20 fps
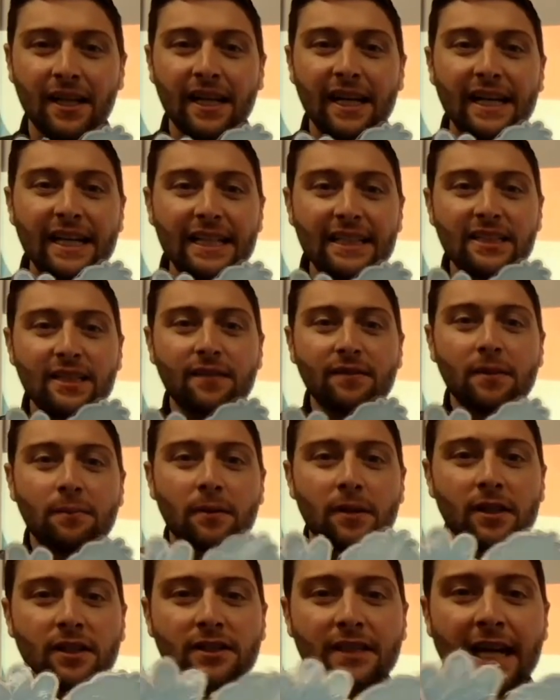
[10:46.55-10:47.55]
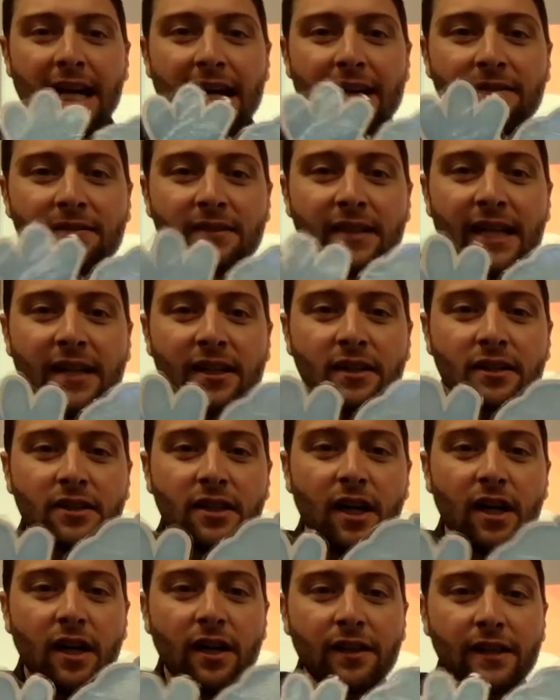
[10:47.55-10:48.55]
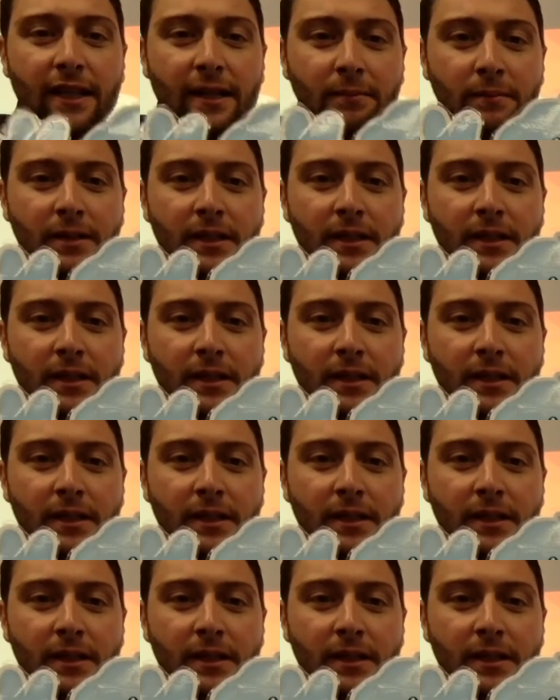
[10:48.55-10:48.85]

Each of the birds have letters on them.